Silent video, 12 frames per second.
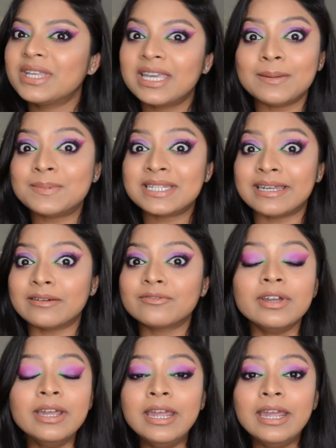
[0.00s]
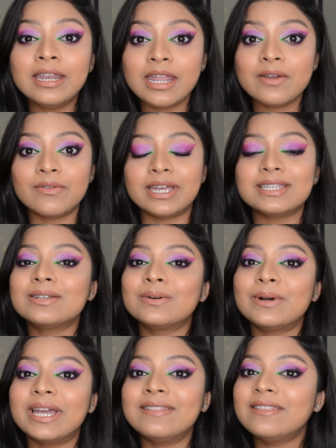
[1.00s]
keep safe anyway
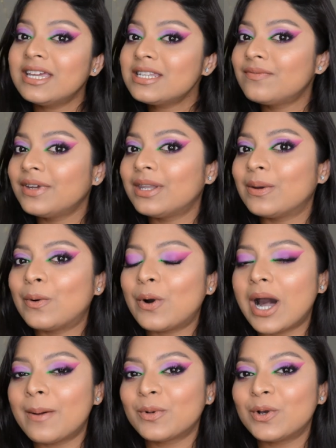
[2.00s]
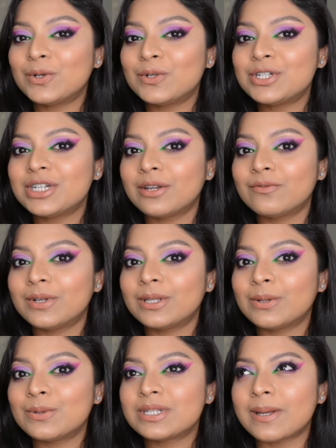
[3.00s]
so in this video i'm going to share with
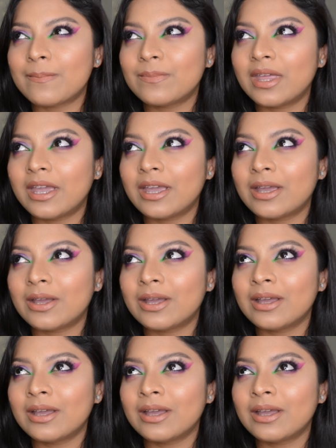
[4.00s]
you something